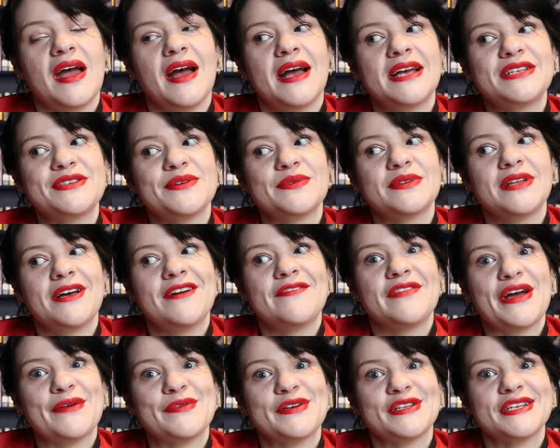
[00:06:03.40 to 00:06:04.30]
I don't love
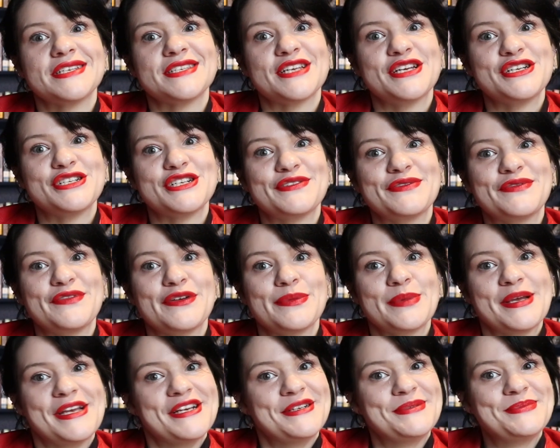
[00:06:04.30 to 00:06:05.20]
that realization for
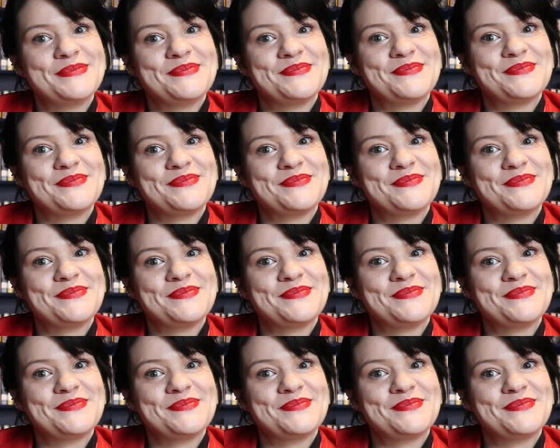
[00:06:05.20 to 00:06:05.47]
me.